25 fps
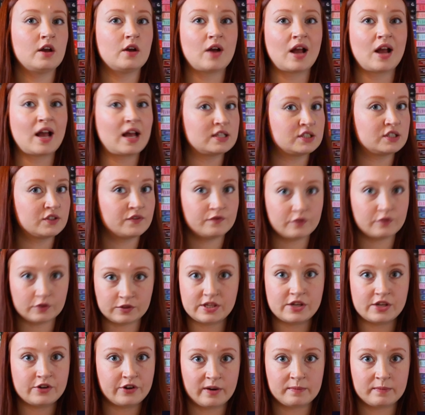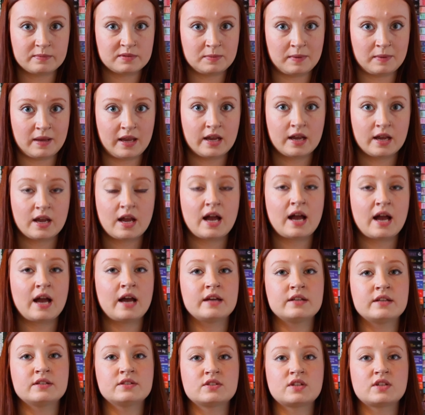has fully gripped me,
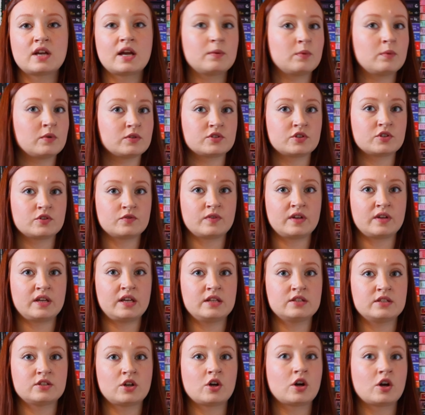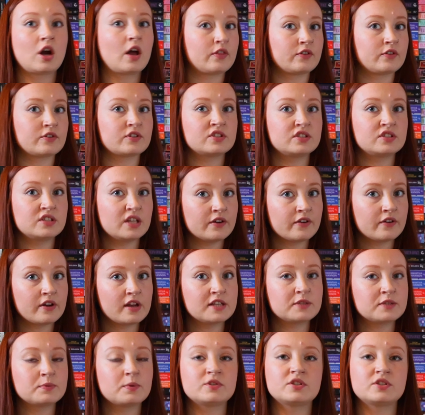and I want to read her other series,